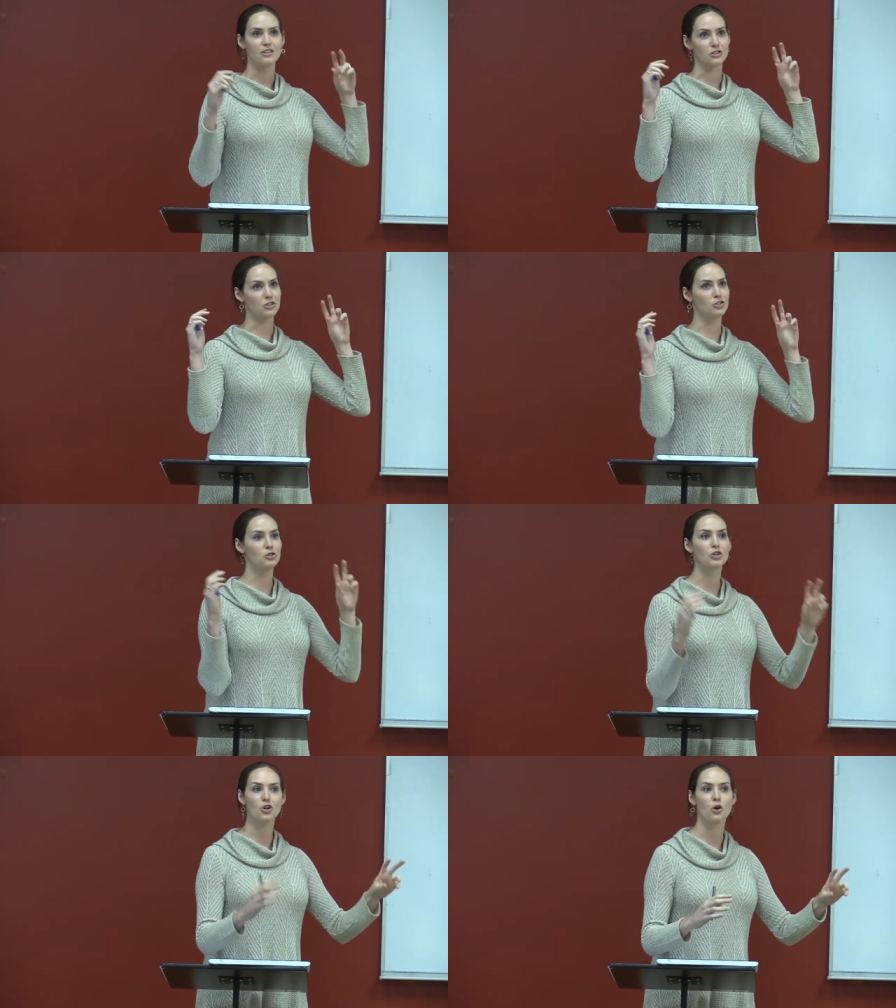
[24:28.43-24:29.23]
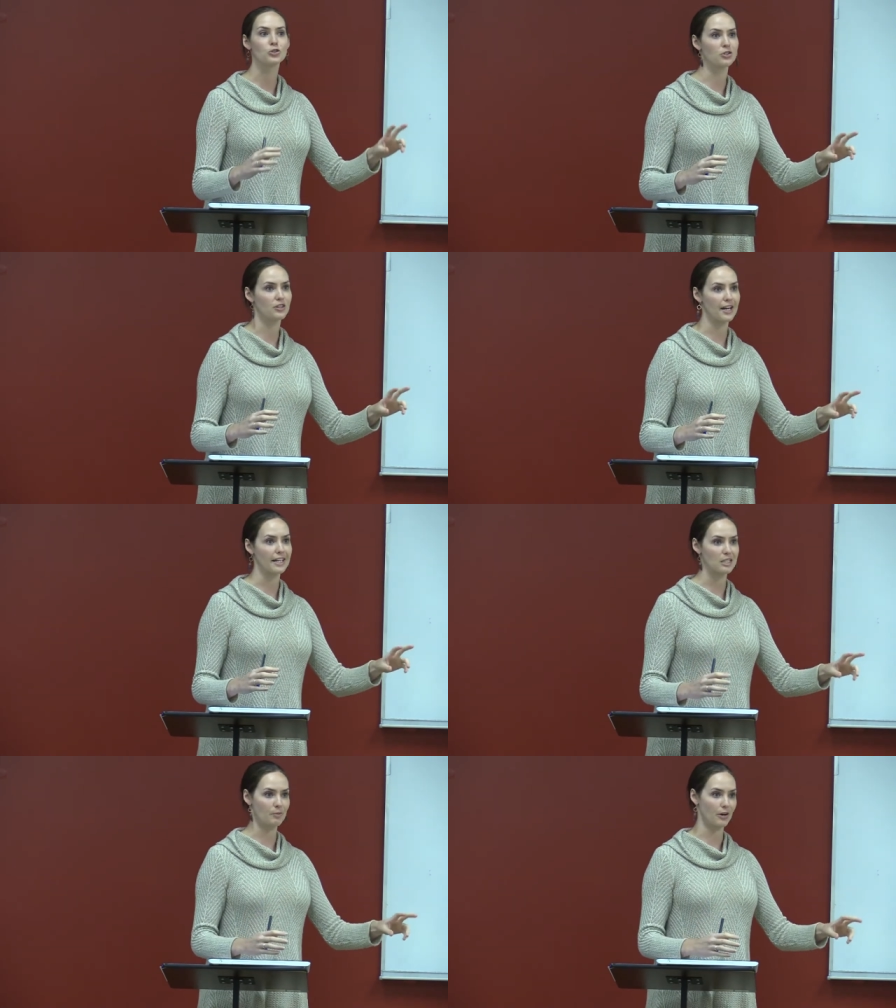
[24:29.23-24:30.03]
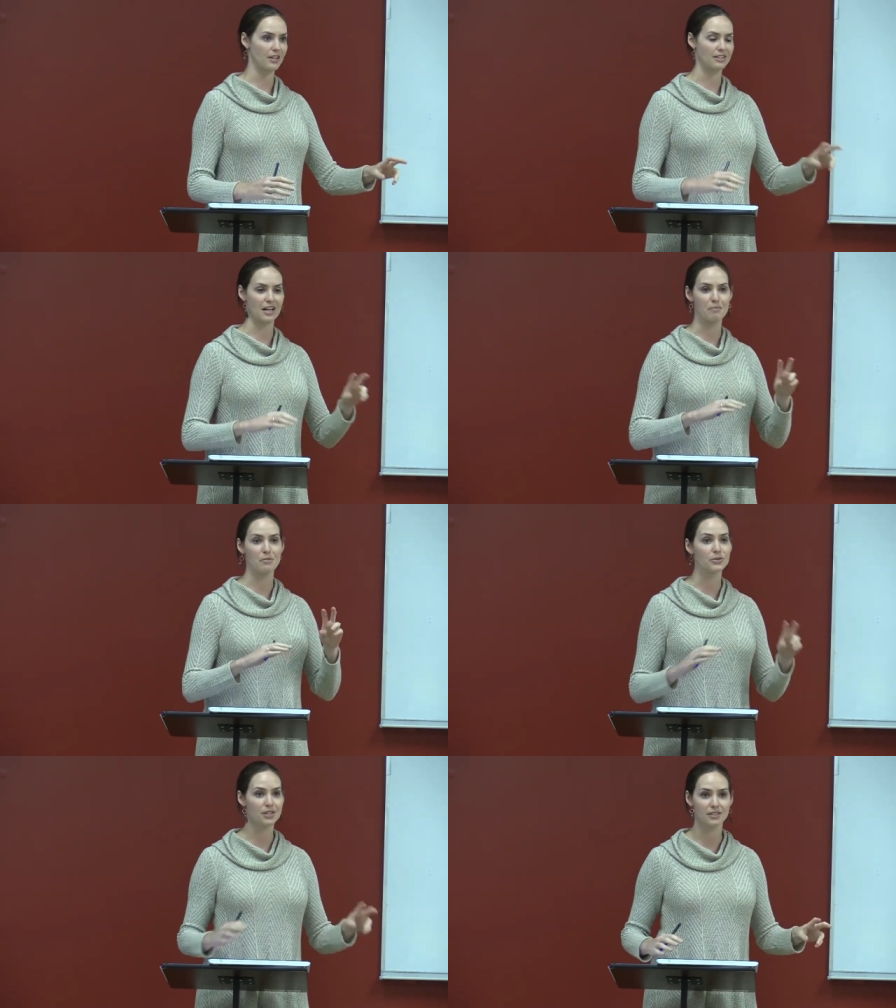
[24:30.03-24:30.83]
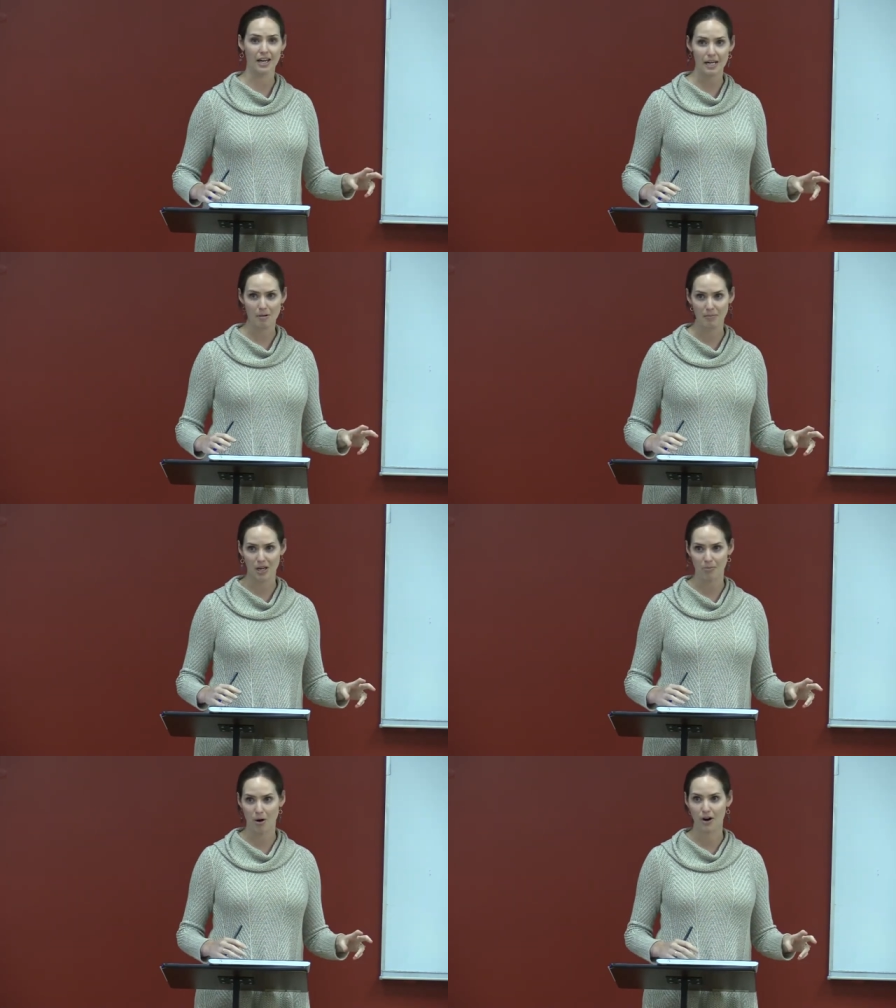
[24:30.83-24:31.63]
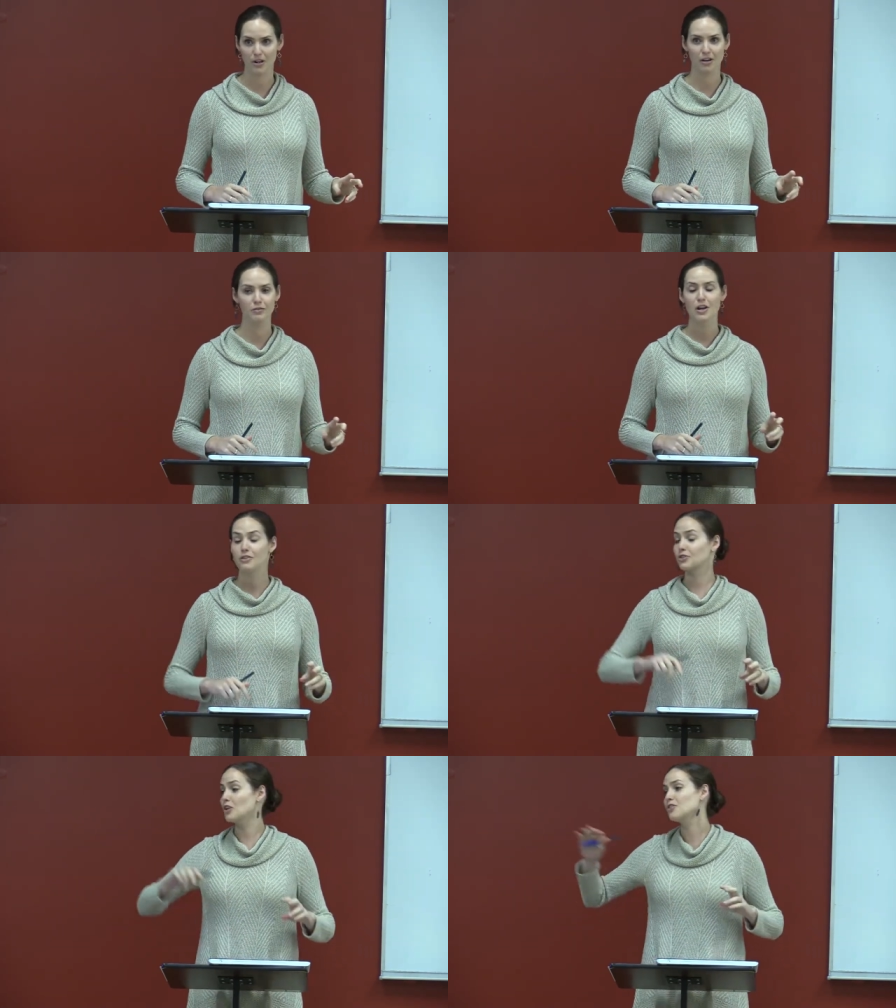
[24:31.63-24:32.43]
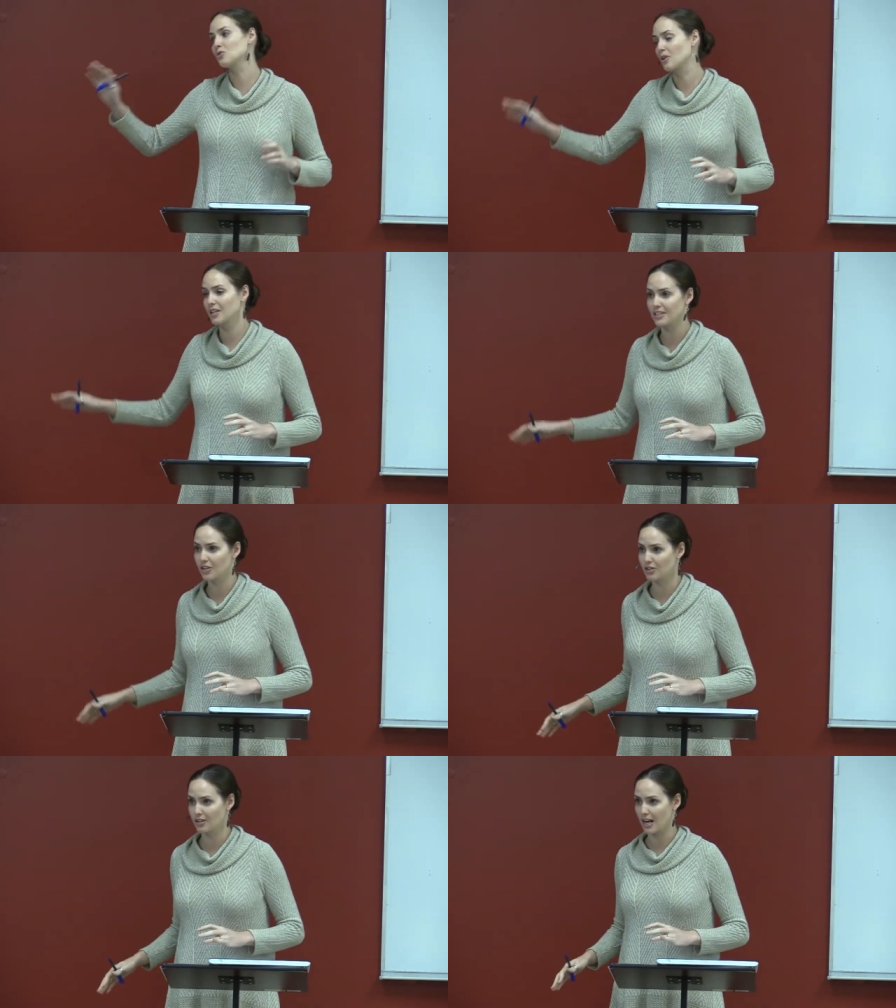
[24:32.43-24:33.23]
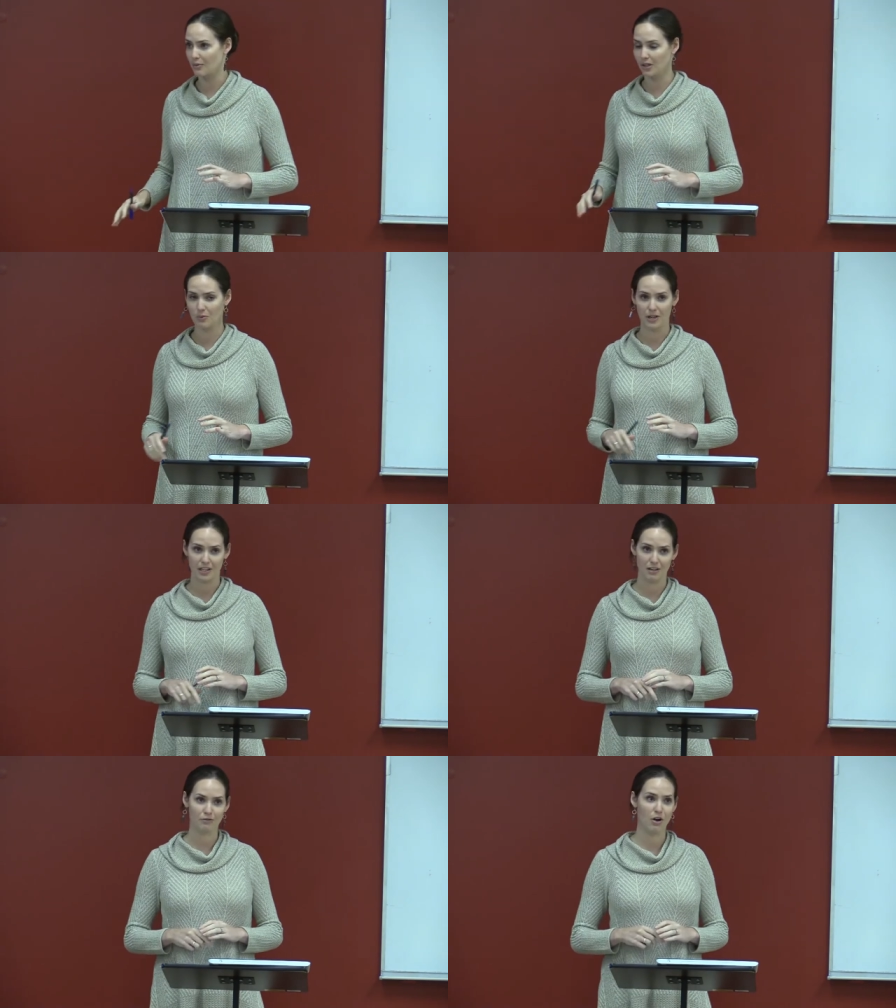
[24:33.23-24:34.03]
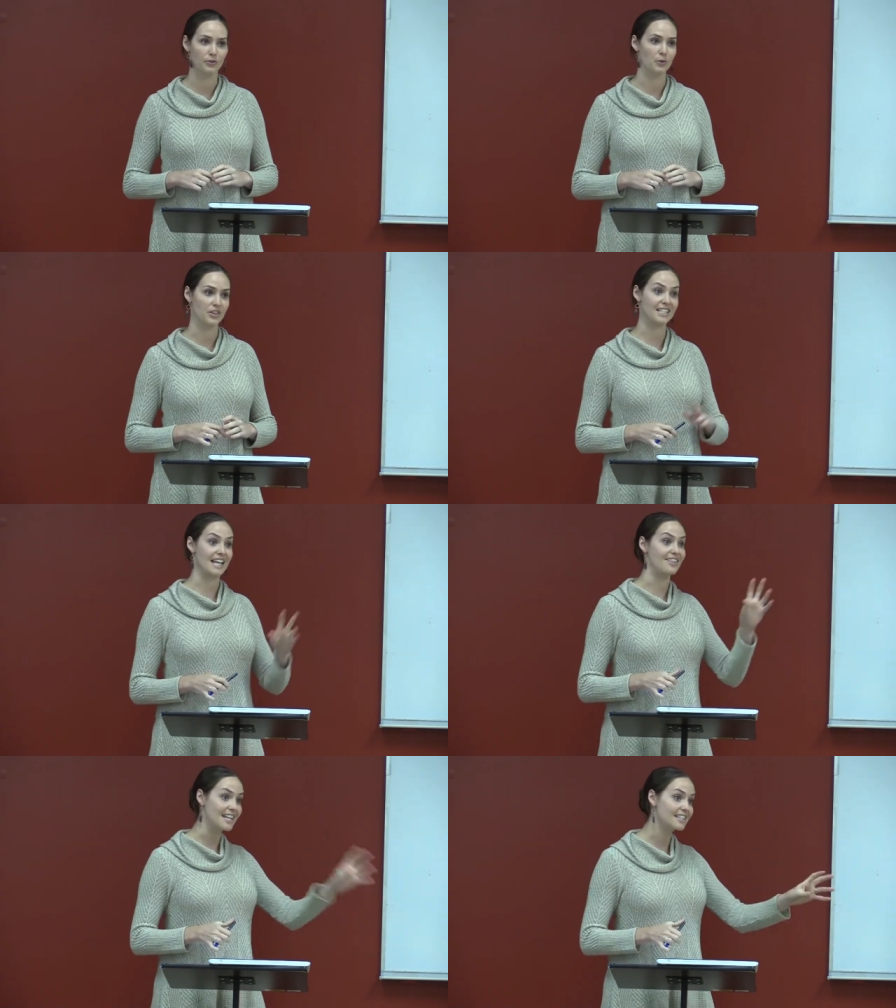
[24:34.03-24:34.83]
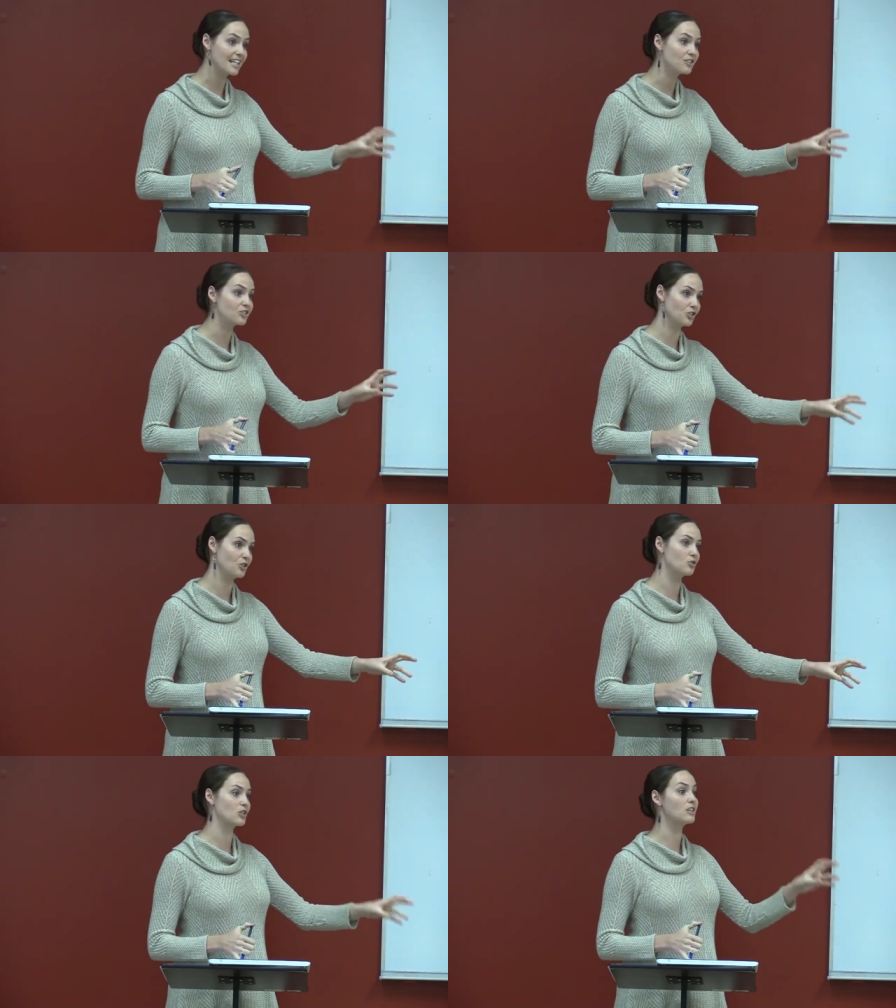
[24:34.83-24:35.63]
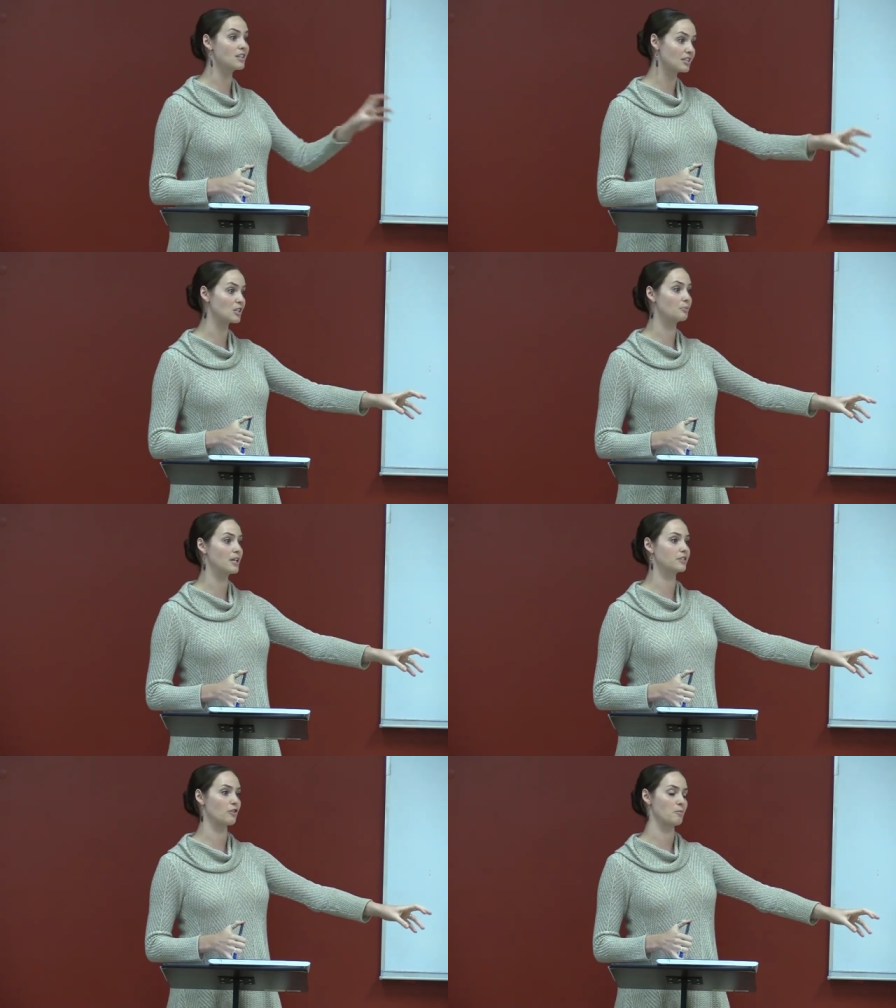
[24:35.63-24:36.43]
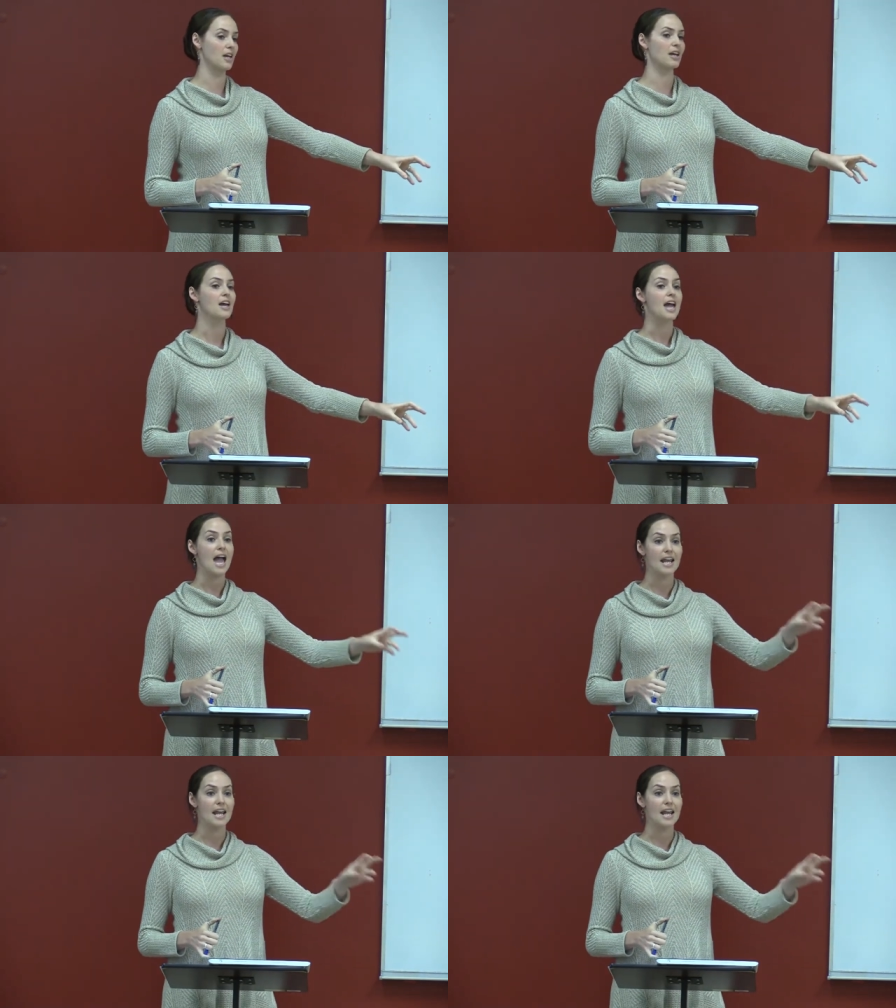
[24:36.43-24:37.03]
the student culture that I experience that I'm most excited about being a part of, the service organization that I really want to get involved with, is that this institution, this is a place for me,